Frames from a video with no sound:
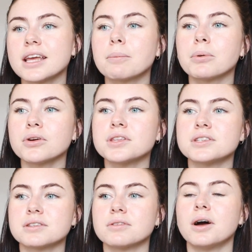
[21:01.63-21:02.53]
like birth
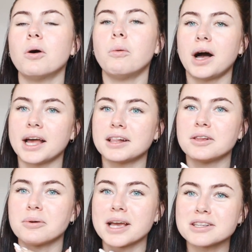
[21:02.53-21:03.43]
is a while
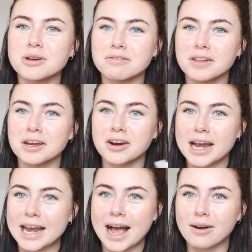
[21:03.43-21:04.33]
away, so I feel like
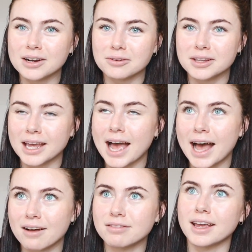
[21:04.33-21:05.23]
right now I don't really
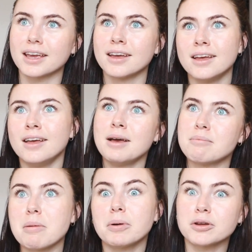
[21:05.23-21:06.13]
have, like,
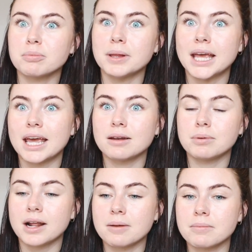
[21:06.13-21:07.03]
my birth plan,
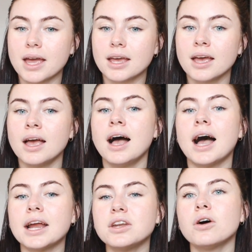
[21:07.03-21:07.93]
but I'm like,
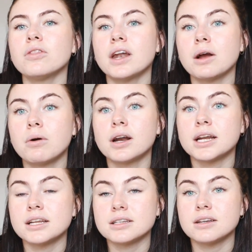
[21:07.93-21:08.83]
I know that I want
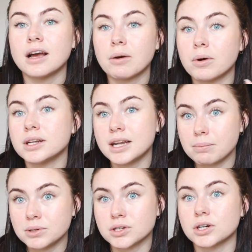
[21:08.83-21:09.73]
it, I want an
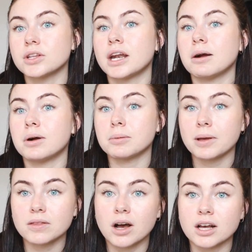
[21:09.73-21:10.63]
epidural, that I want to
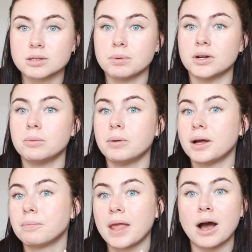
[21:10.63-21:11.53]
be at the hospital,
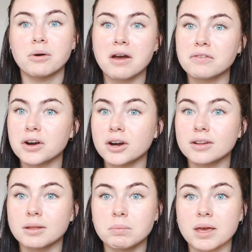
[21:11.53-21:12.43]
but
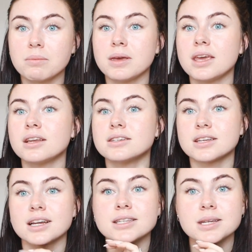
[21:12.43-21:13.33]
however the baby
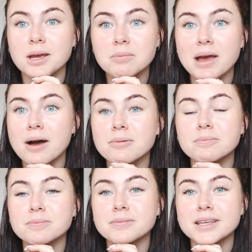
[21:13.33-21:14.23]
decides to come out
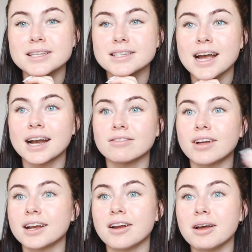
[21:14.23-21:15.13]
is kind of
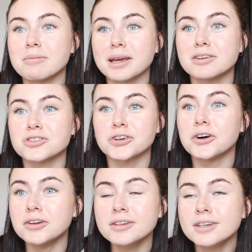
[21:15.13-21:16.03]
like not in my
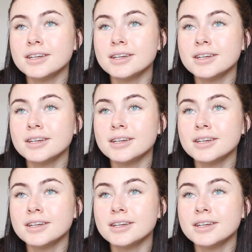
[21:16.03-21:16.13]
control.